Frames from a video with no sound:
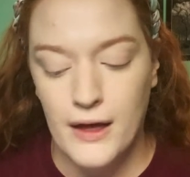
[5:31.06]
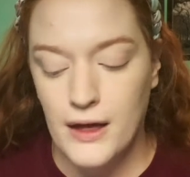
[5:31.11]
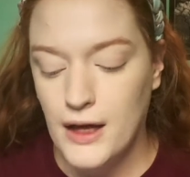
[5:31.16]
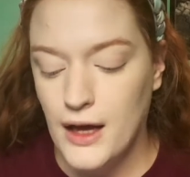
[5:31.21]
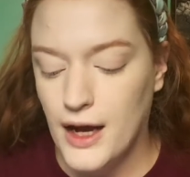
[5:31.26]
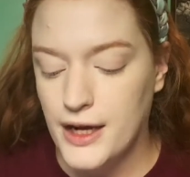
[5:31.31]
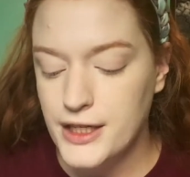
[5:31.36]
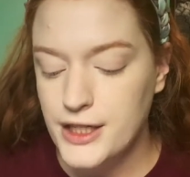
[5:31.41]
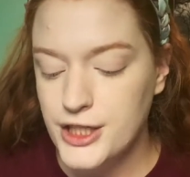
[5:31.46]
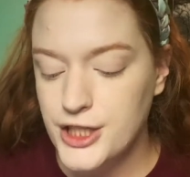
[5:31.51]

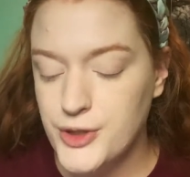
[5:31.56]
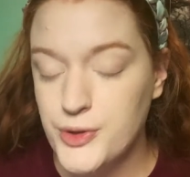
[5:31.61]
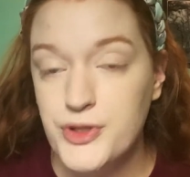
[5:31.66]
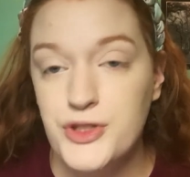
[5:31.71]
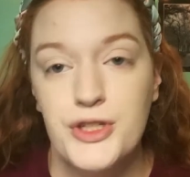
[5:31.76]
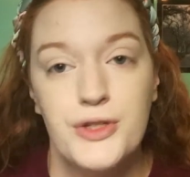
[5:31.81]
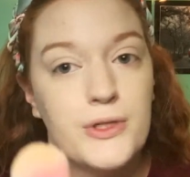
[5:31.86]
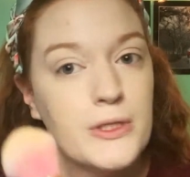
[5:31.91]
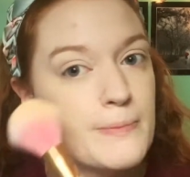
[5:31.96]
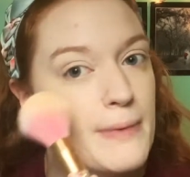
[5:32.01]
I didn't used to
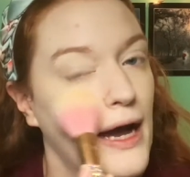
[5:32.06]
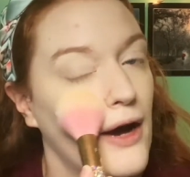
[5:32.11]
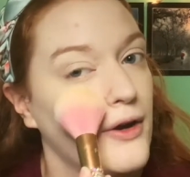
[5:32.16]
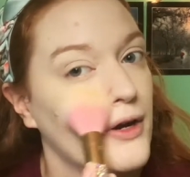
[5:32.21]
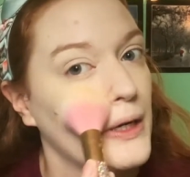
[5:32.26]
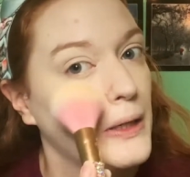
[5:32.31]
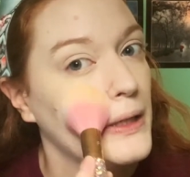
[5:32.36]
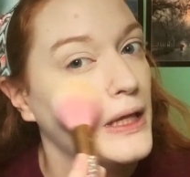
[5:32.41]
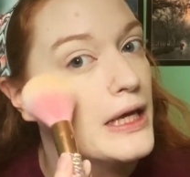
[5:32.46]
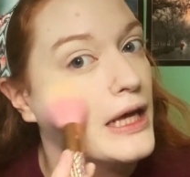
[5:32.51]
use powder
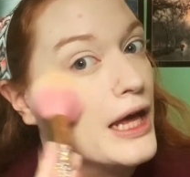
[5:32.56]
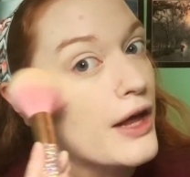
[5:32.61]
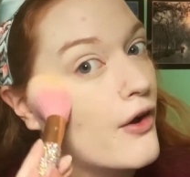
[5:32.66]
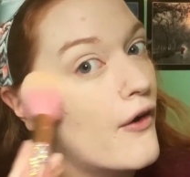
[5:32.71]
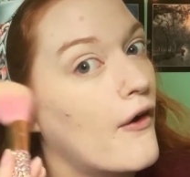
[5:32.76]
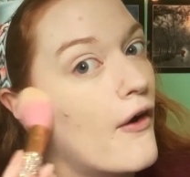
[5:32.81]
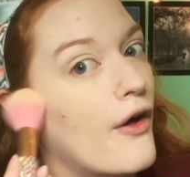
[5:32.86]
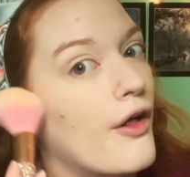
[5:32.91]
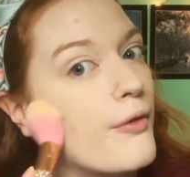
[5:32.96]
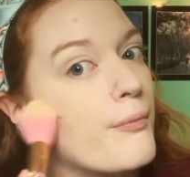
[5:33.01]
like at
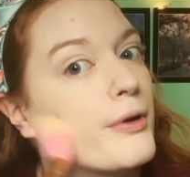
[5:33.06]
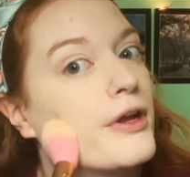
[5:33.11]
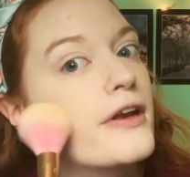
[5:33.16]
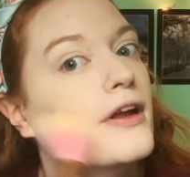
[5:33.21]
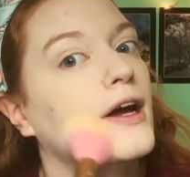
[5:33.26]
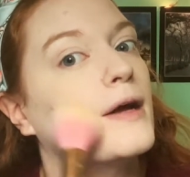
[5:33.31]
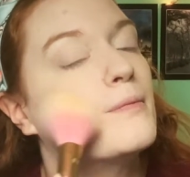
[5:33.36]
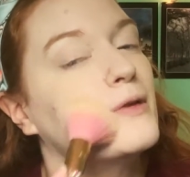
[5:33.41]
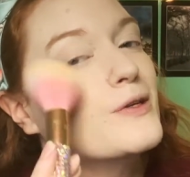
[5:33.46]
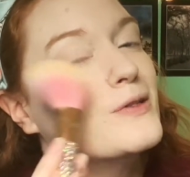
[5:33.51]
all, but
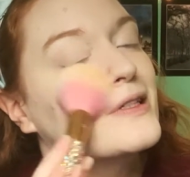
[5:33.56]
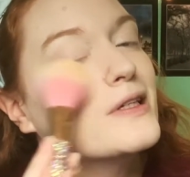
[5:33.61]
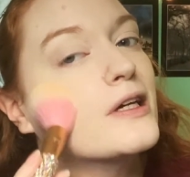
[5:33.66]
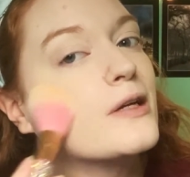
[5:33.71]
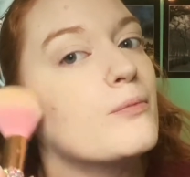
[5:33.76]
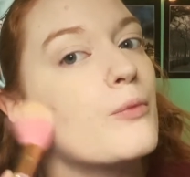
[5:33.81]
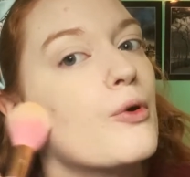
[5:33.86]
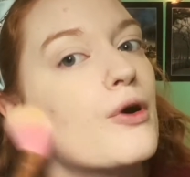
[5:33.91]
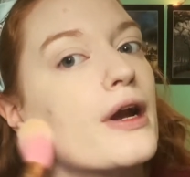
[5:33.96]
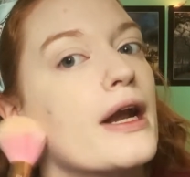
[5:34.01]
I'm using it
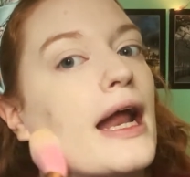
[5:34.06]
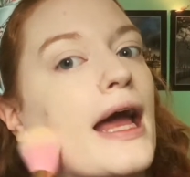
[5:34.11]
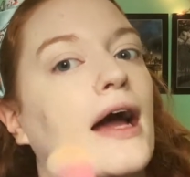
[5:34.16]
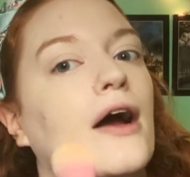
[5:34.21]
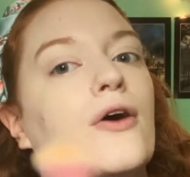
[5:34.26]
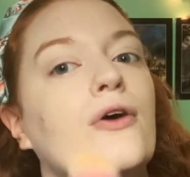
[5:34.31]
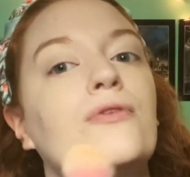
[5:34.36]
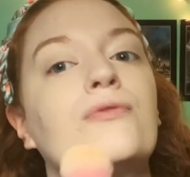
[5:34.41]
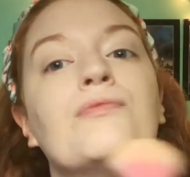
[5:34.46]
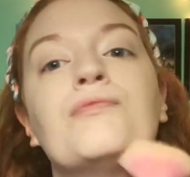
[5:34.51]
more
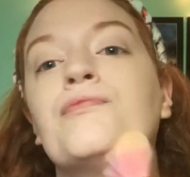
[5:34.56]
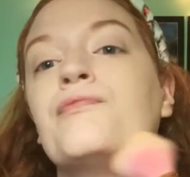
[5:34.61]
now.